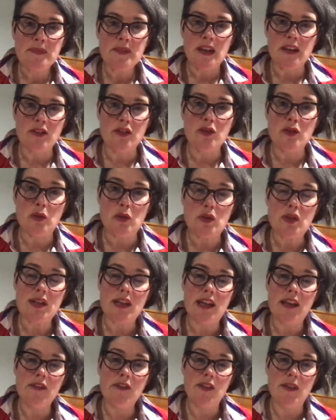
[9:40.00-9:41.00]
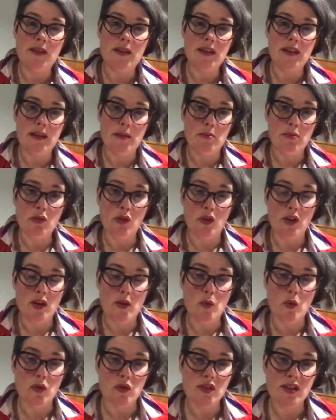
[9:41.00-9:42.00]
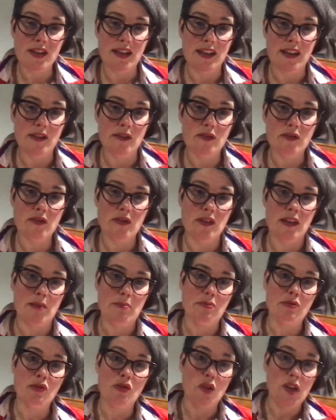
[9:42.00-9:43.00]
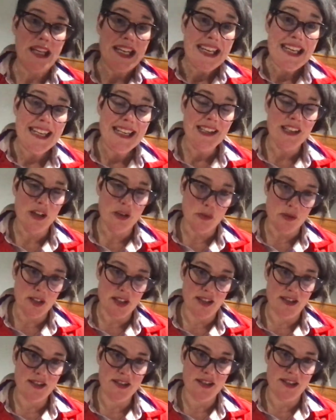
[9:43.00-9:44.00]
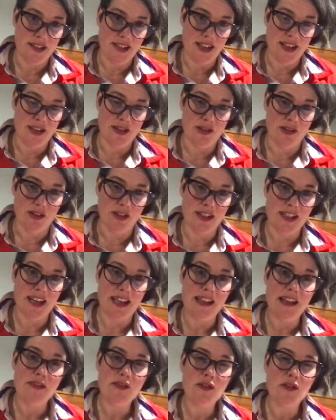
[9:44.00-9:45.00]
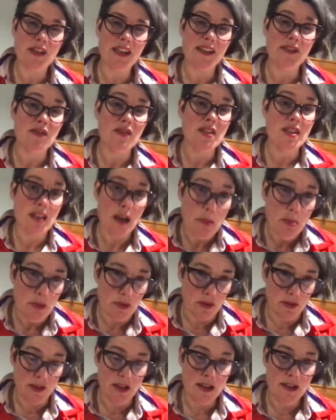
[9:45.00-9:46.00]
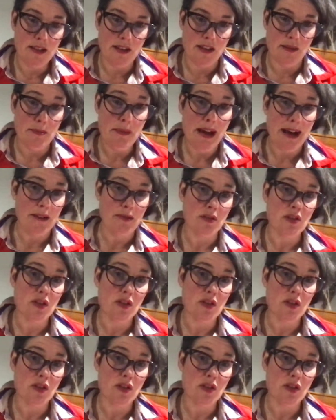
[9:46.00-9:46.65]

And of course, if the employer wants to give the employee notice to take holiday, they've got to give double the amount.